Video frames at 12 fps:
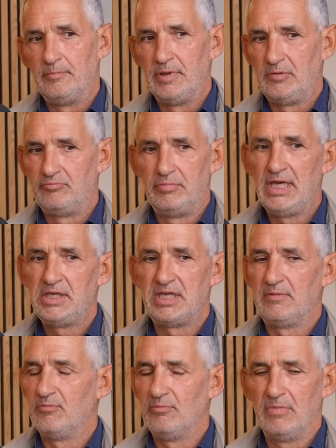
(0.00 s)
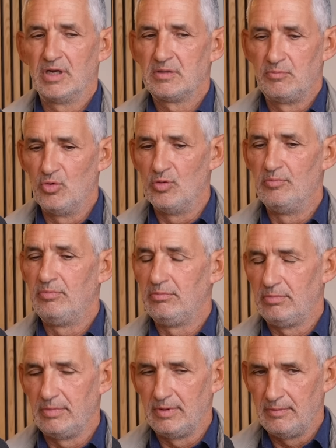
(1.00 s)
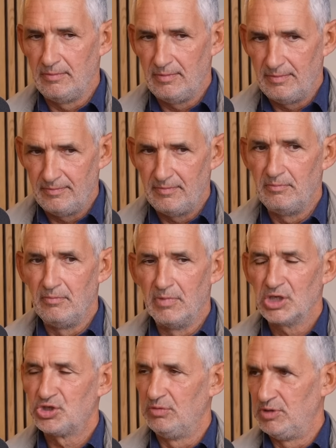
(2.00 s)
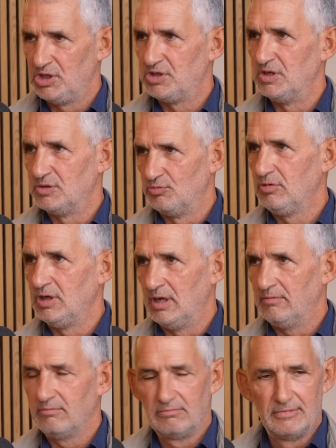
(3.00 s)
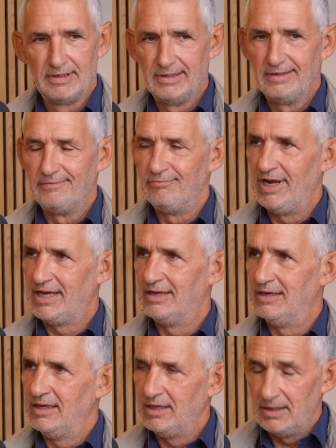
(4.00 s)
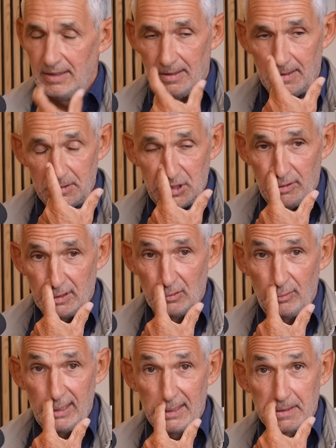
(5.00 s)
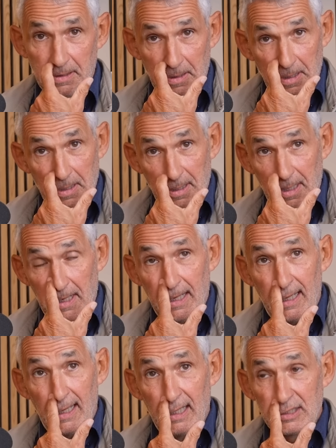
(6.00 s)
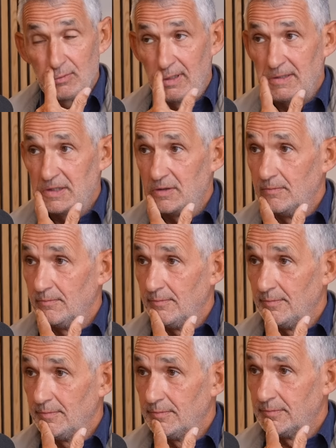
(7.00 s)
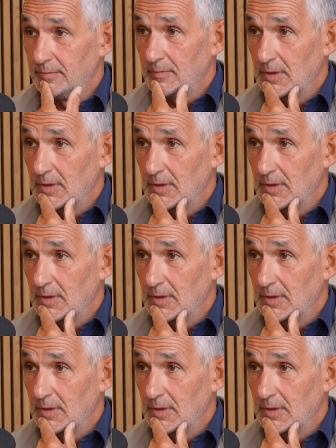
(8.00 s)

be eating much more mushroom dishes, you know, yeah. regularly uh, during the week did you uh, say they're well not plants?